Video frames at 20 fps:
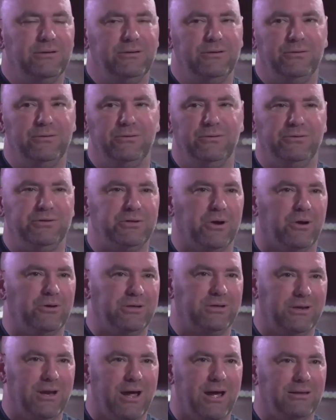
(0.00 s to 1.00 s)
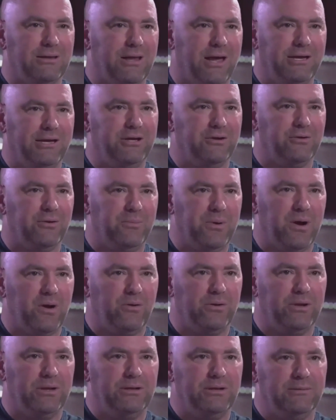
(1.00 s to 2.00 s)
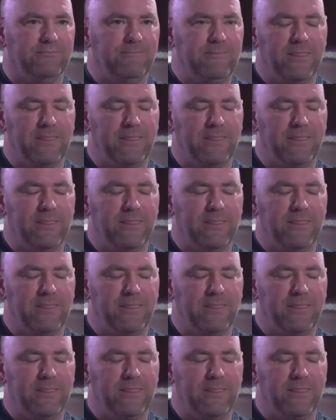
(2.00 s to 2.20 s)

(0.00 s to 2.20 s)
you start to not like your opponent.